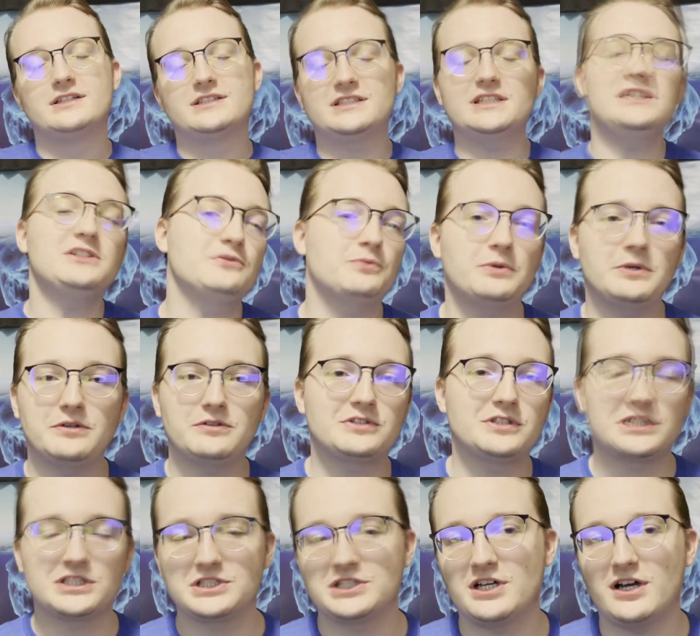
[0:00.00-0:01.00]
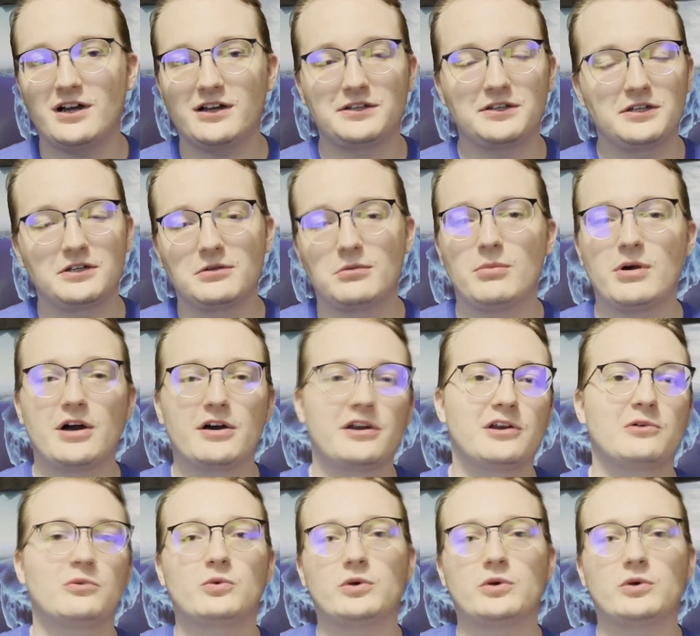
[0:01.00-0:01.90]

Since we were just talking about it,